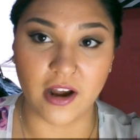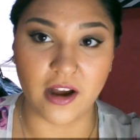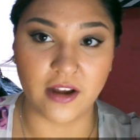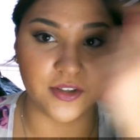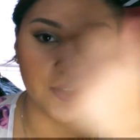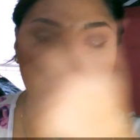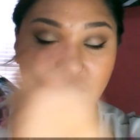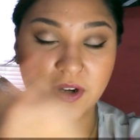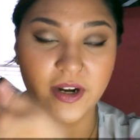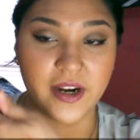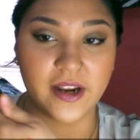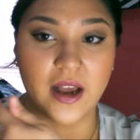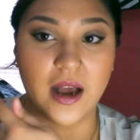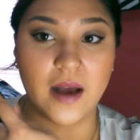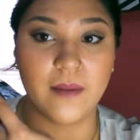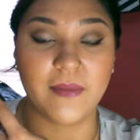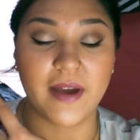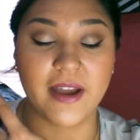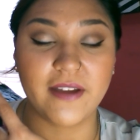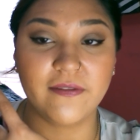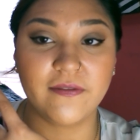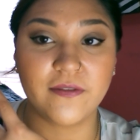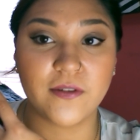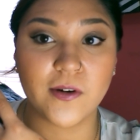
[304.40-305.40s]
contouring on
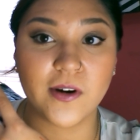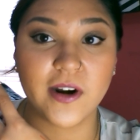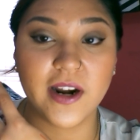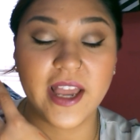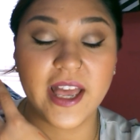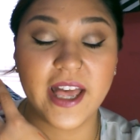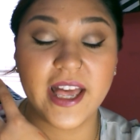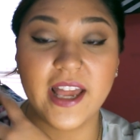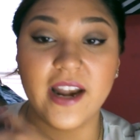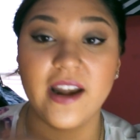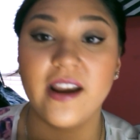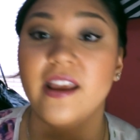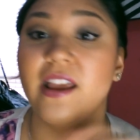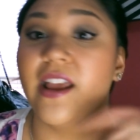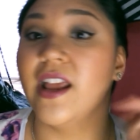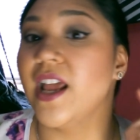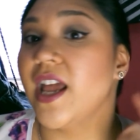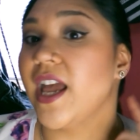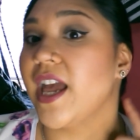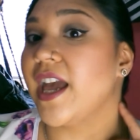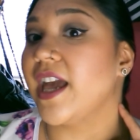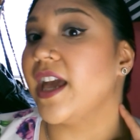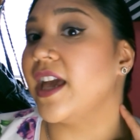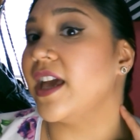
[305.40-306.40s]
my forehead
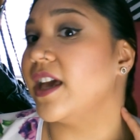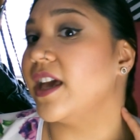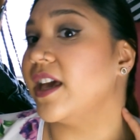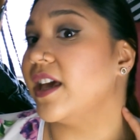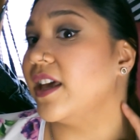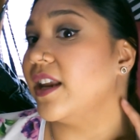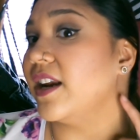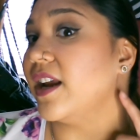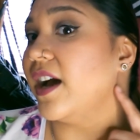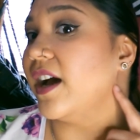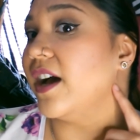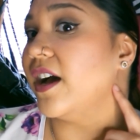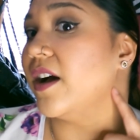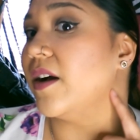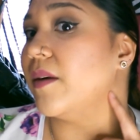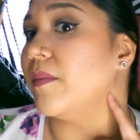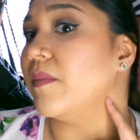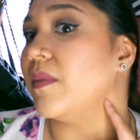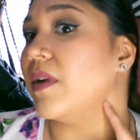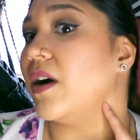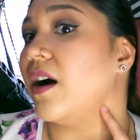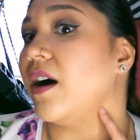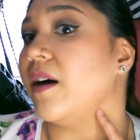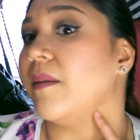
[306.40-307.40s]
and
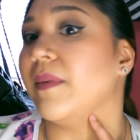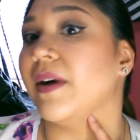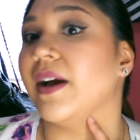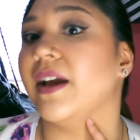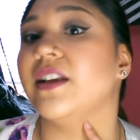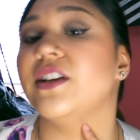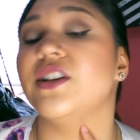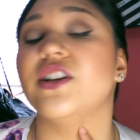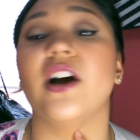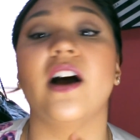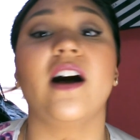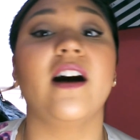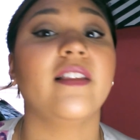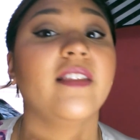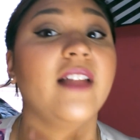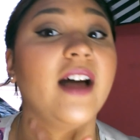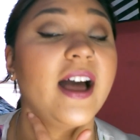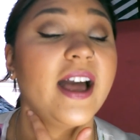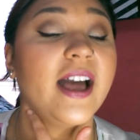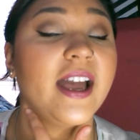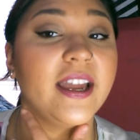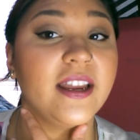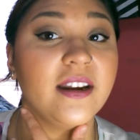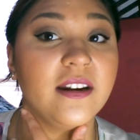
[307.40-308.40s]
on my
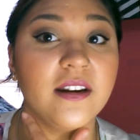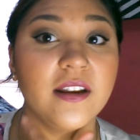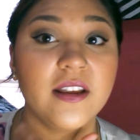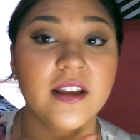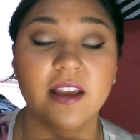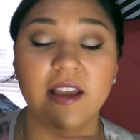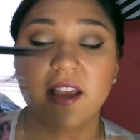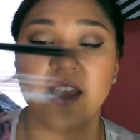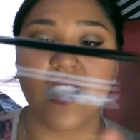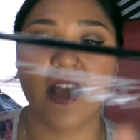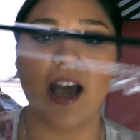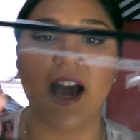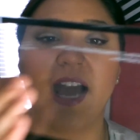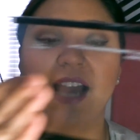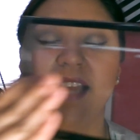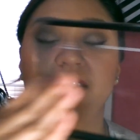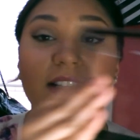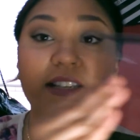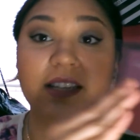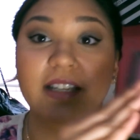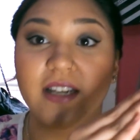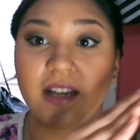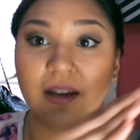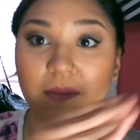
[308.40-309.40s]
jawline. I
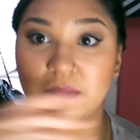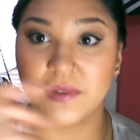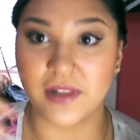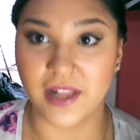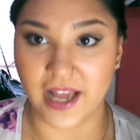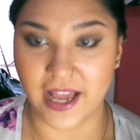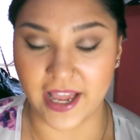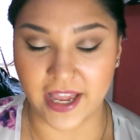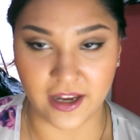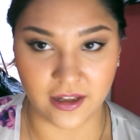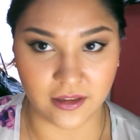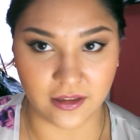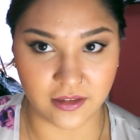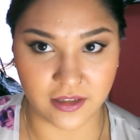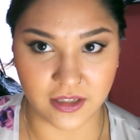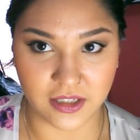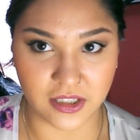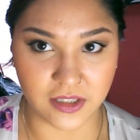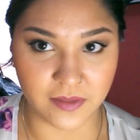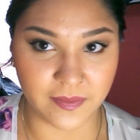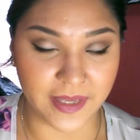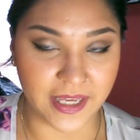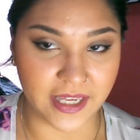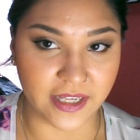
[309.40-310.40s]
did apply a
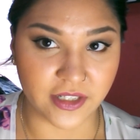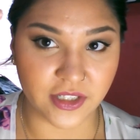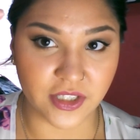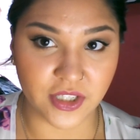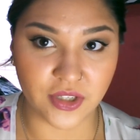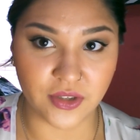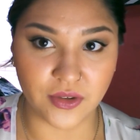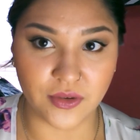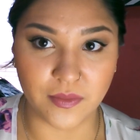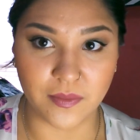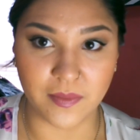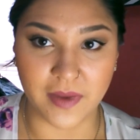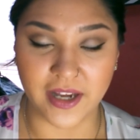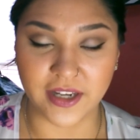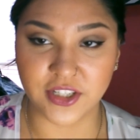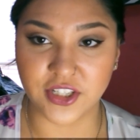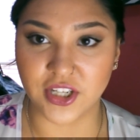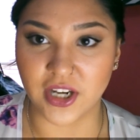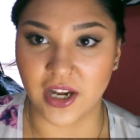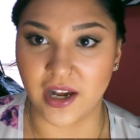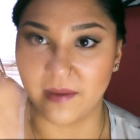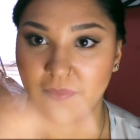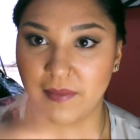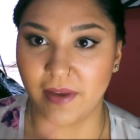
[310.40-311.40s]
little bit too
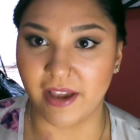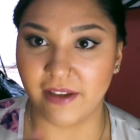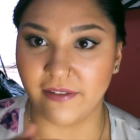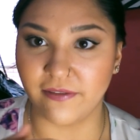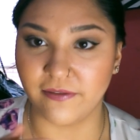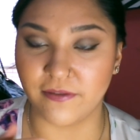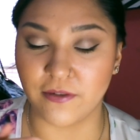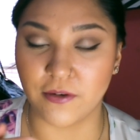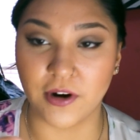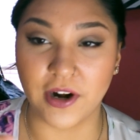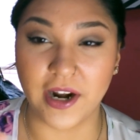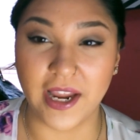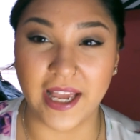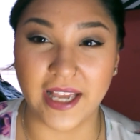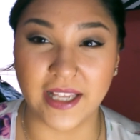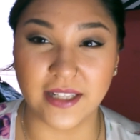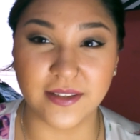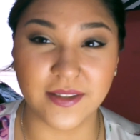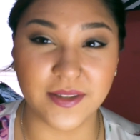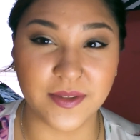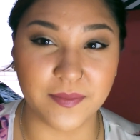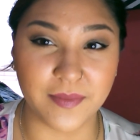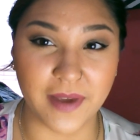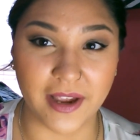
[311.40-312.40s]
much on my
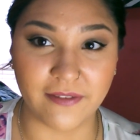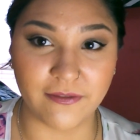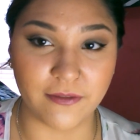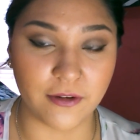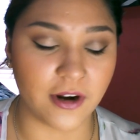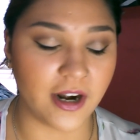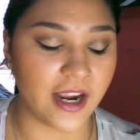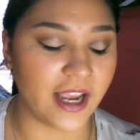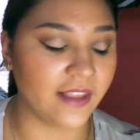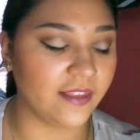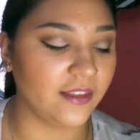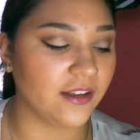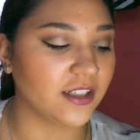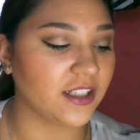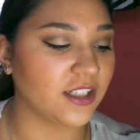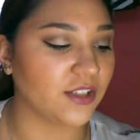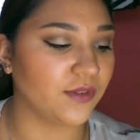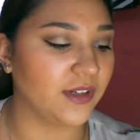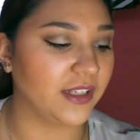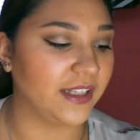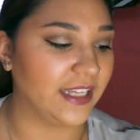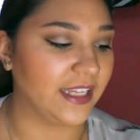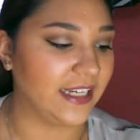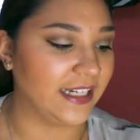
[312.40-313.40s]
forehead. So my forehead
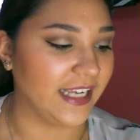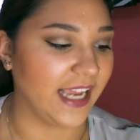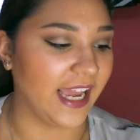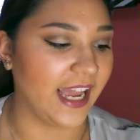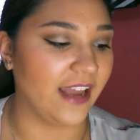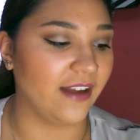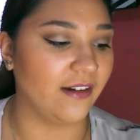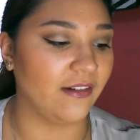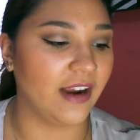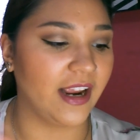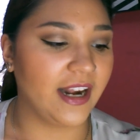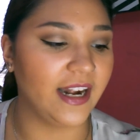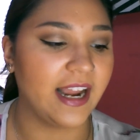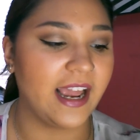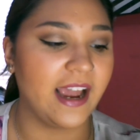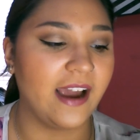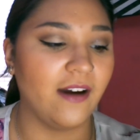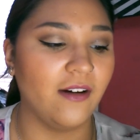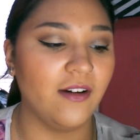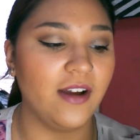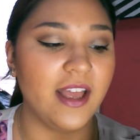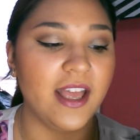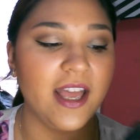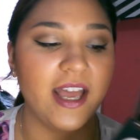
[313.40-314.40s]
looks really tan right
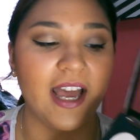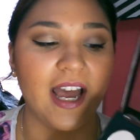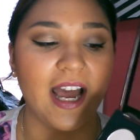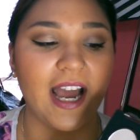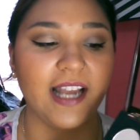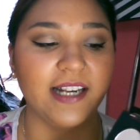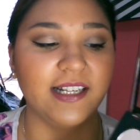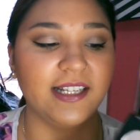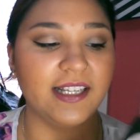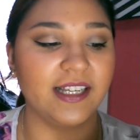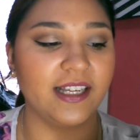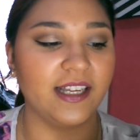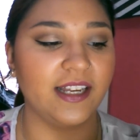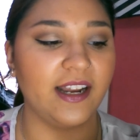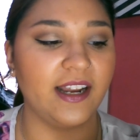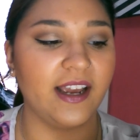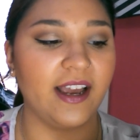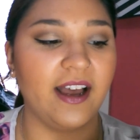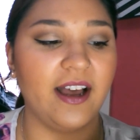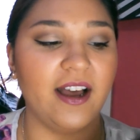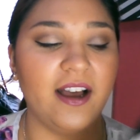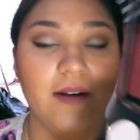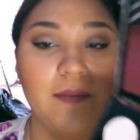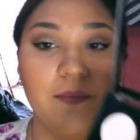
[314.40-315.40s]
now. I did
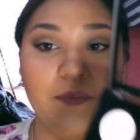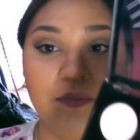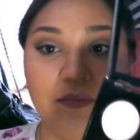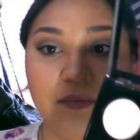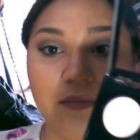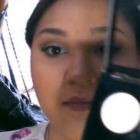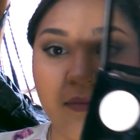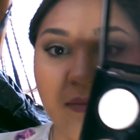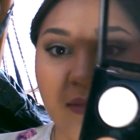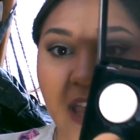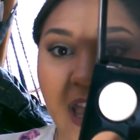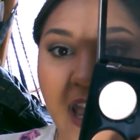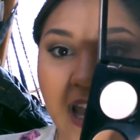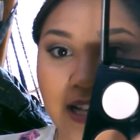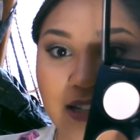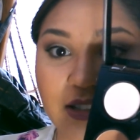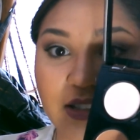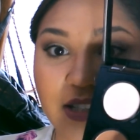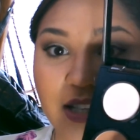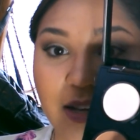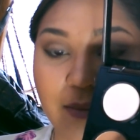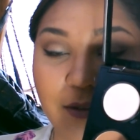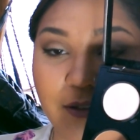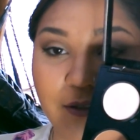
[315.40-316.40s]

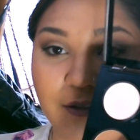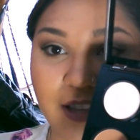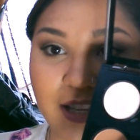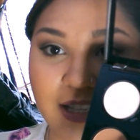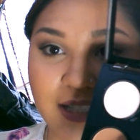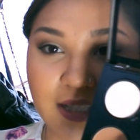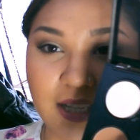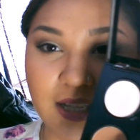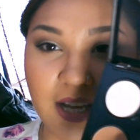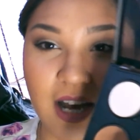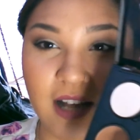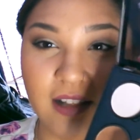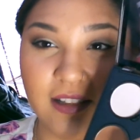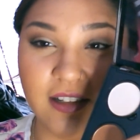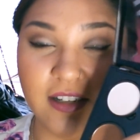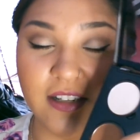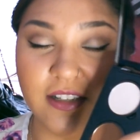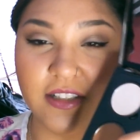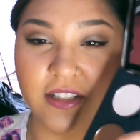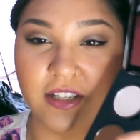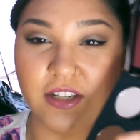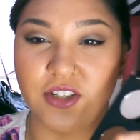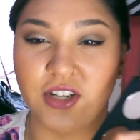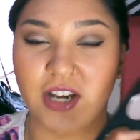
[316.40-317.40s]
add some of these
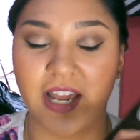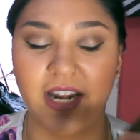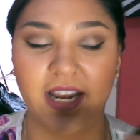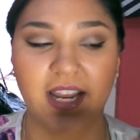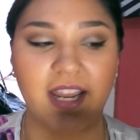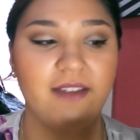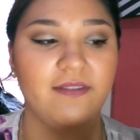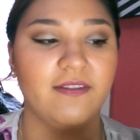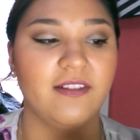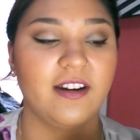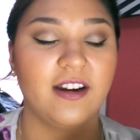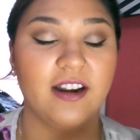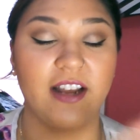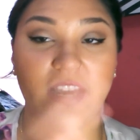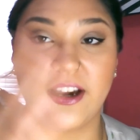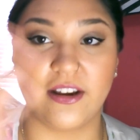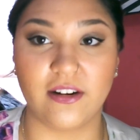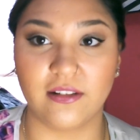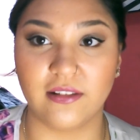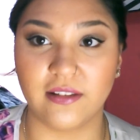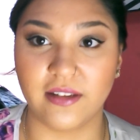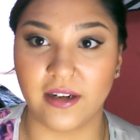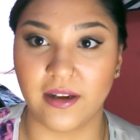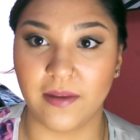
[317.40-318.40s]
colors to try to even it
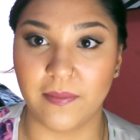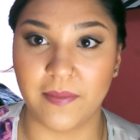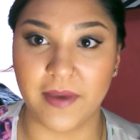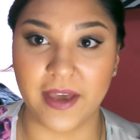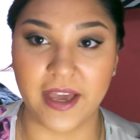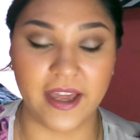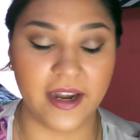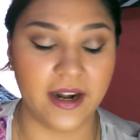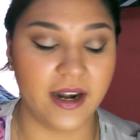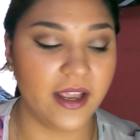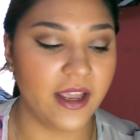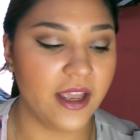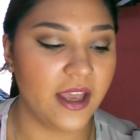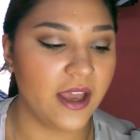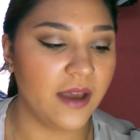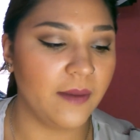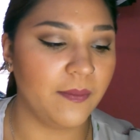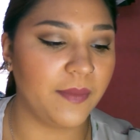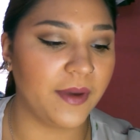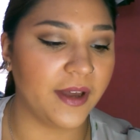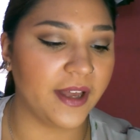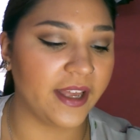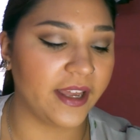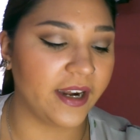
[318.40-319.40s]
out a little bit,
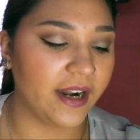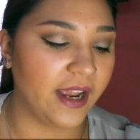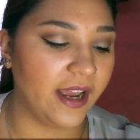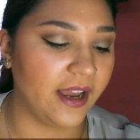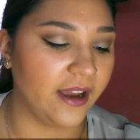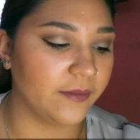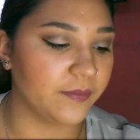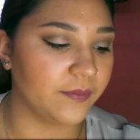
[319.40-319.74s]
but